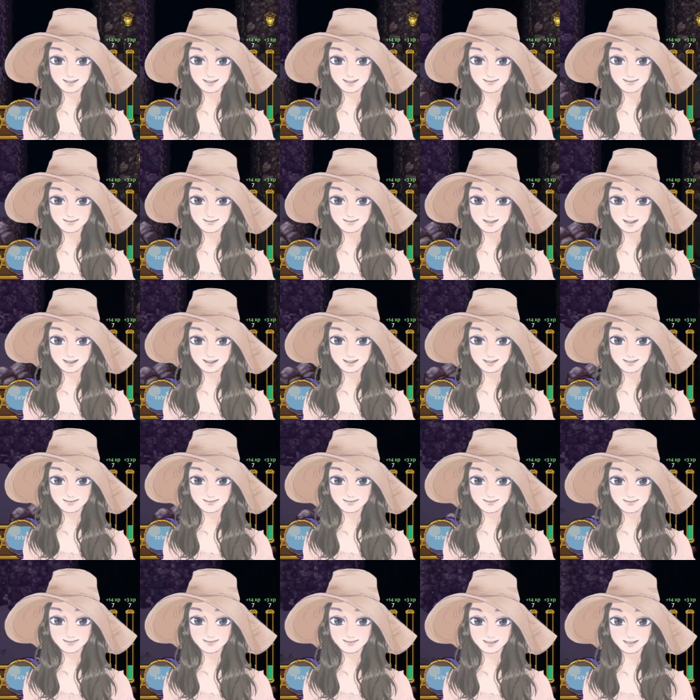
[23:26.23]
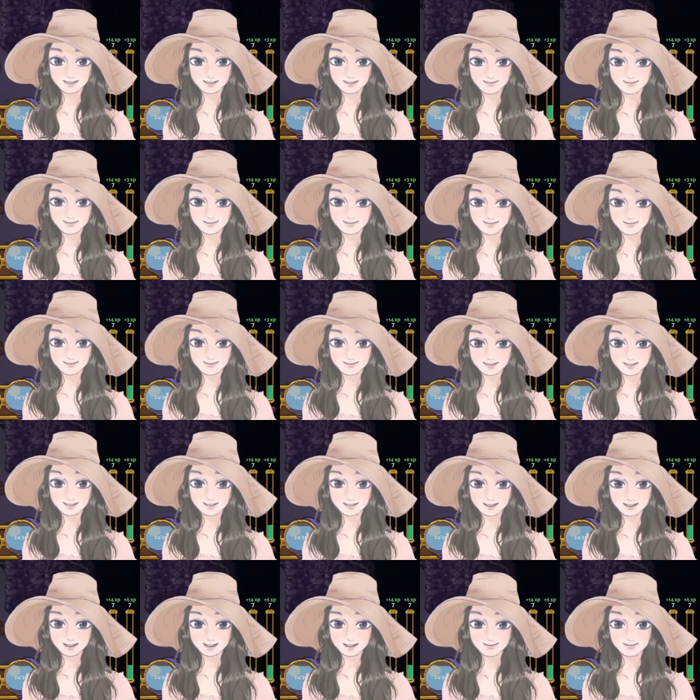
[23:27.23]
The... The...
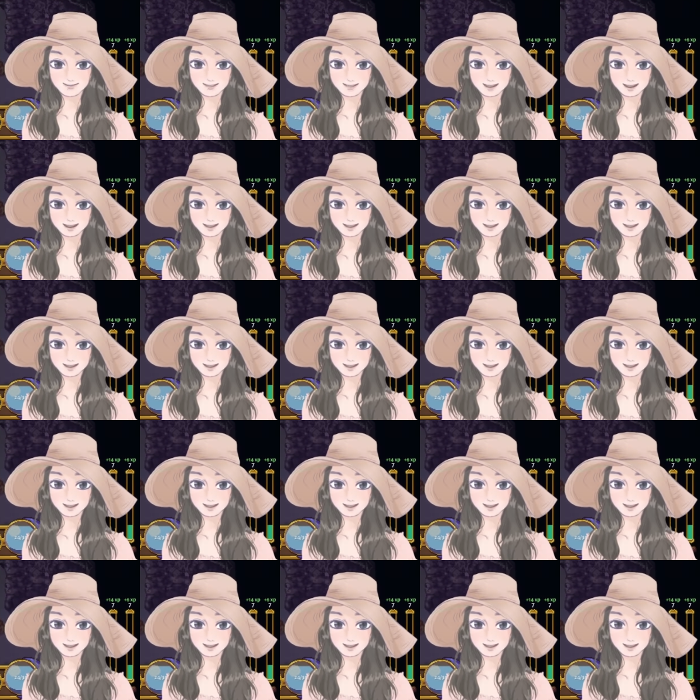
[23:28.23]
Can we,